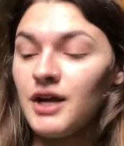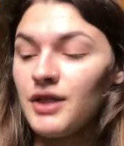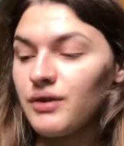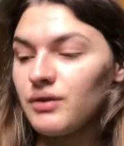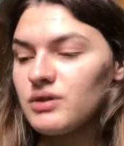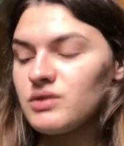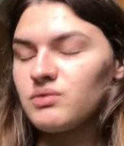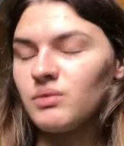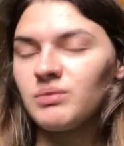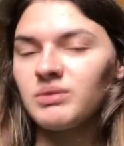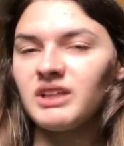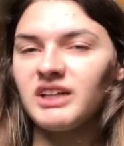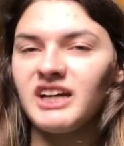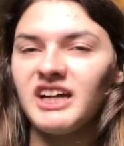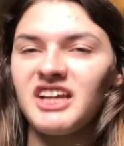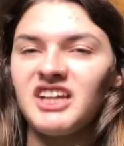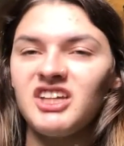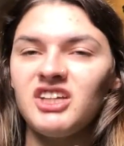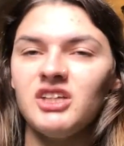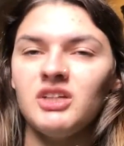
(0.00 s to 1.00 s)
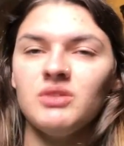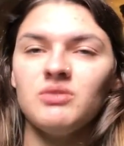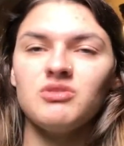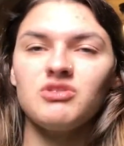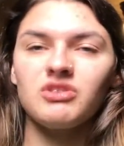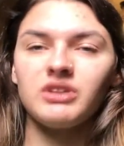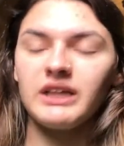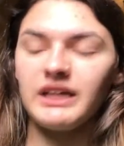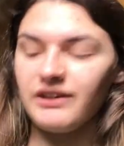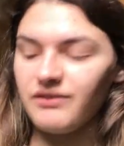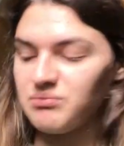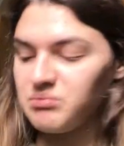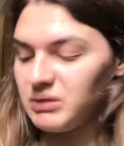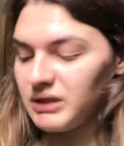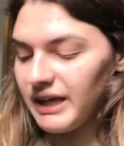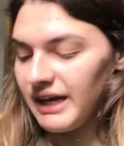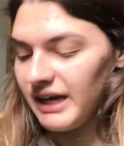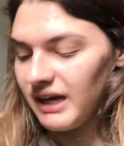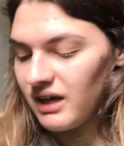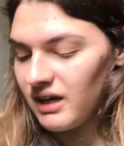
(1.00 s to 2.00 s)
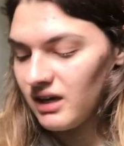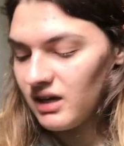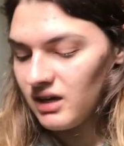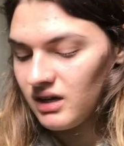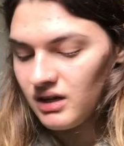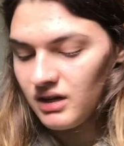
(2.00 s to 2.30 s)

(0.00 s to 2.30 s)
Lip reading: There was one with like a huge leaf, but like,